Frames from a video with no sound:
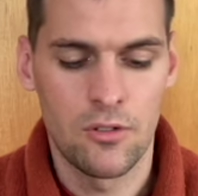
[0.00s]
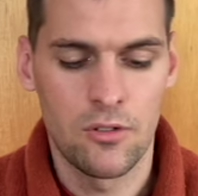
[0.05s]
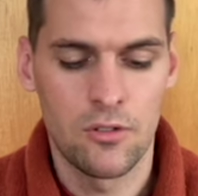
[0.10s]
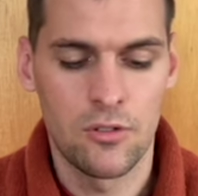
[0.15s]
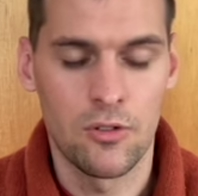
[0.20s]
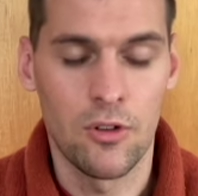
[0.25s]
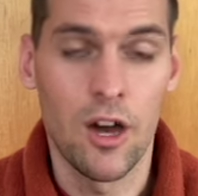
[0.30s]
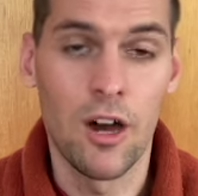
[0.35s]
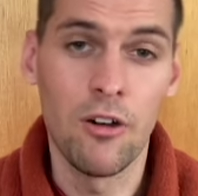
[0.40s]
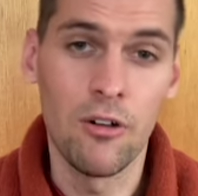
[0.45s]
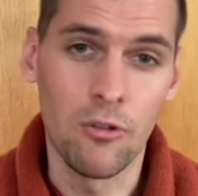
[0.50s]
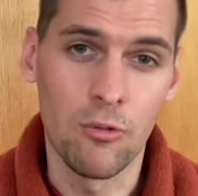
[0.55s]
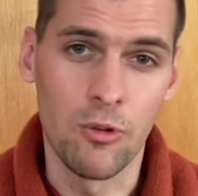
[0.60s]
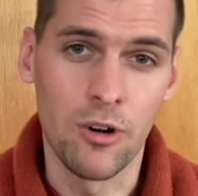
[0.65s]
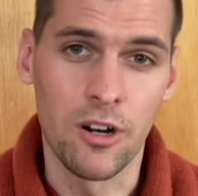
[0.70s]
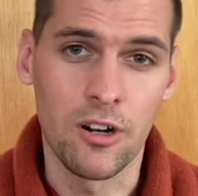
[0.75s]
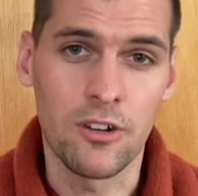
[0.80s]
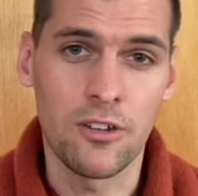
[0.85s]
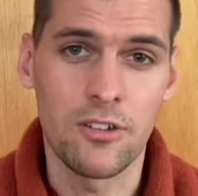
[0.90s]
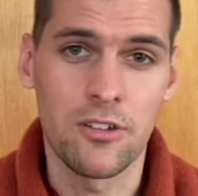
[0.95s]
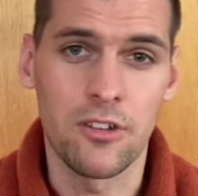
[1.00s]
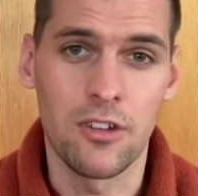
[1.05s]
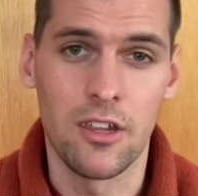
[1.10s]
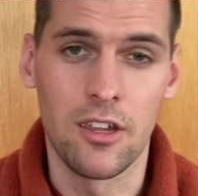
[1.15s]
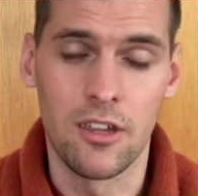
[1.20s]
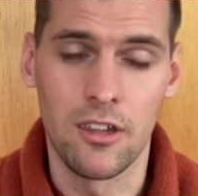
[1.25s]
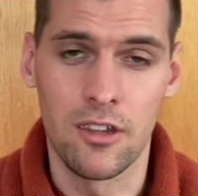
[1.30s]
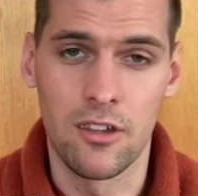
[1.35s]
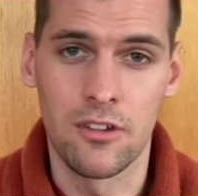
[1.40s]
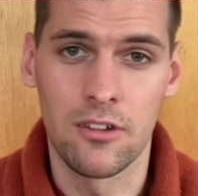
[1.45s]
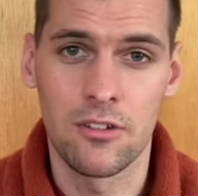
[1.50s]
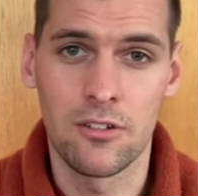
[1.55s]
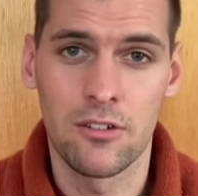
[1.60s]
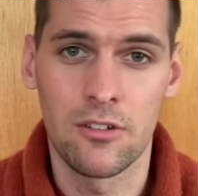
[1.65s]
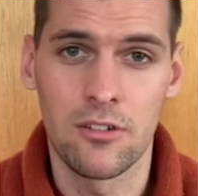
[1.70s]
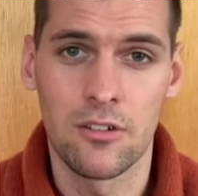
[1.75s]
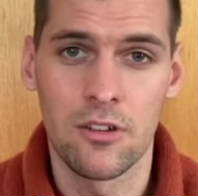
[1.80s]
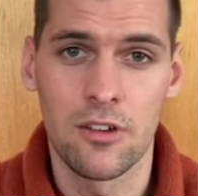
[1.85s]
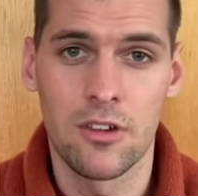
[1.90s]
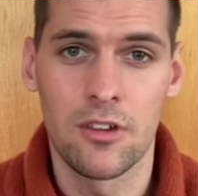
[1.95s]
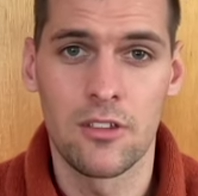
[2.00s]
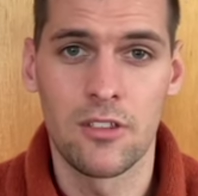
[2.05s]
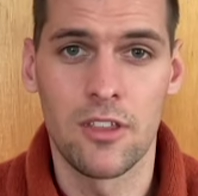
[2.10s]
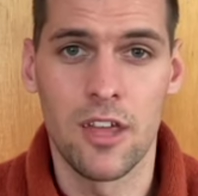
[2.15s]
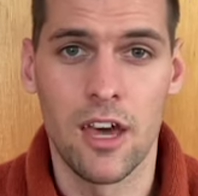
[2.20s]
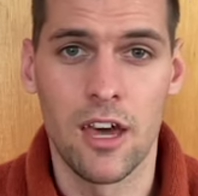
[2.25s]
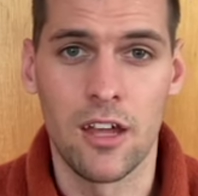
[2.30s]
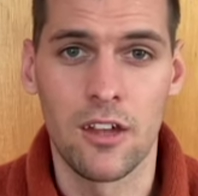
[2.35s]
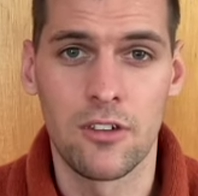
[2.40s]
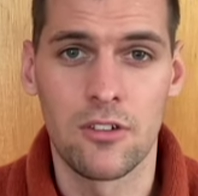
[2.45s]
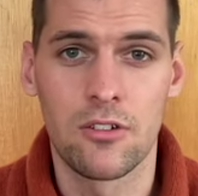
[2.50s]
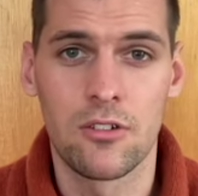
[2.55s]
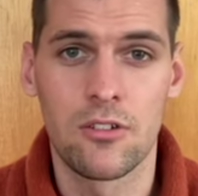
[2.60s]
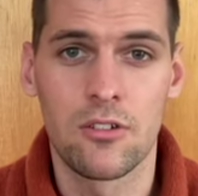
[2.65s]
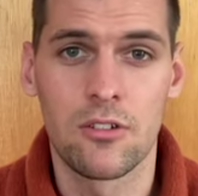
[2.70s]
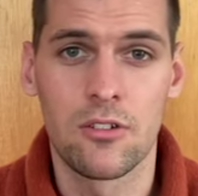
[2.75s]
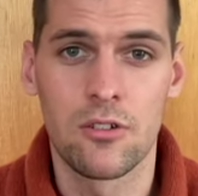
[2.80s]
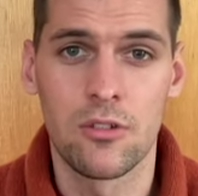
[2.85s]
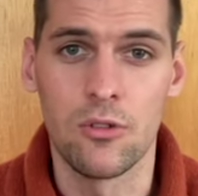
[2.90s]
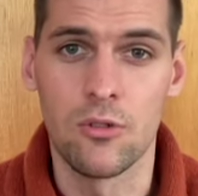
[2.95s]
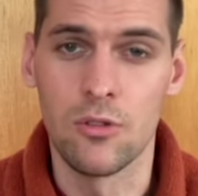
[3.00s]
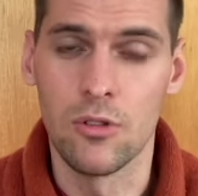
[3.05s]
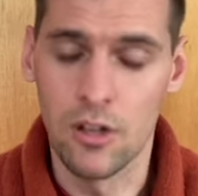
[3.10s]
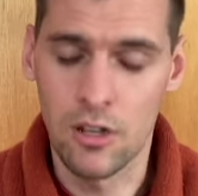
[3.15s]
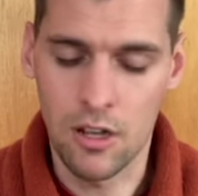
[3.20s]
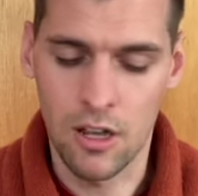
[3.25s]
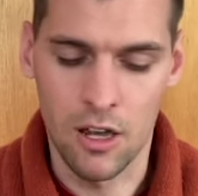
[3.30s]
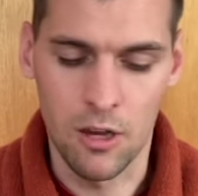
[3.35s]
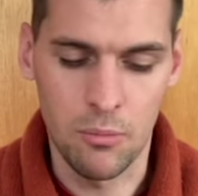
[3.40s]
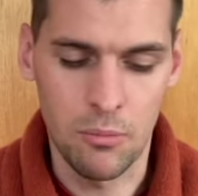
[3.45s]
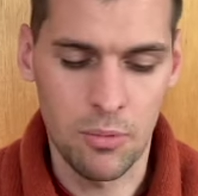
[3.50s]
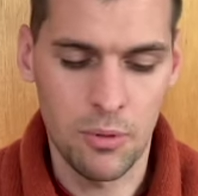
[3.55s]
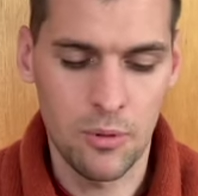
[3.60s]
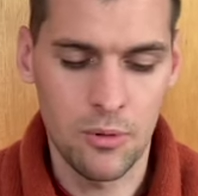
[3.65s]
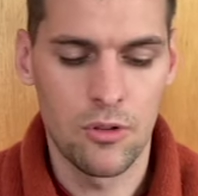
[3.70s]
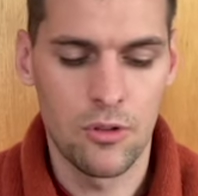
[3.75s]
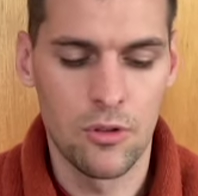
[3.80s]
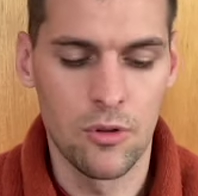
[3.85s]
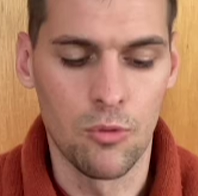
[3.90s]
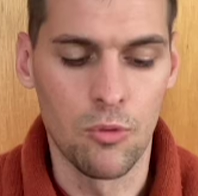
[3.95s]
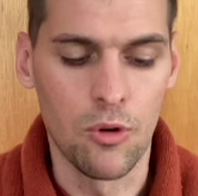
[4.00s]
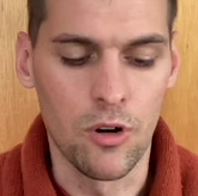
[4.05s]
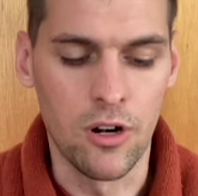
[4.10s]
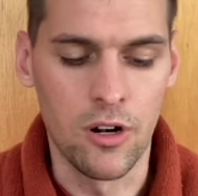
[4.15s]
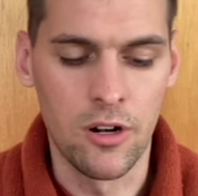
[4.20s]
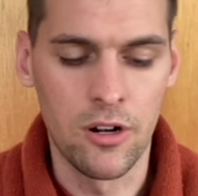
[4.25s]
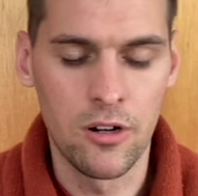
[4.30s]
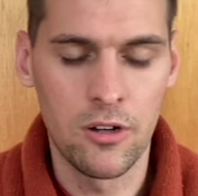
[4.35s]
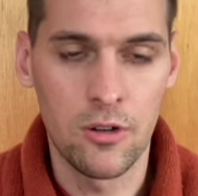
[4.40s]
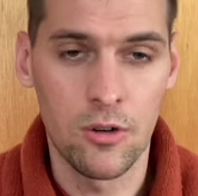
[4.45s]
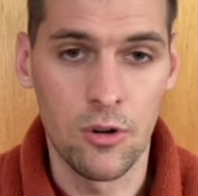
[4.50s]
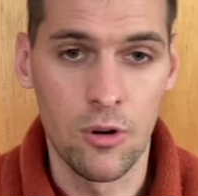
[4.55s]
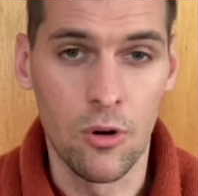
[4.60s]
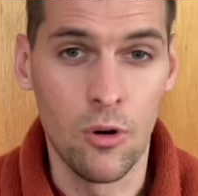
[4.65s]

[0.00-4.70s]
So how it works is that you look up the word,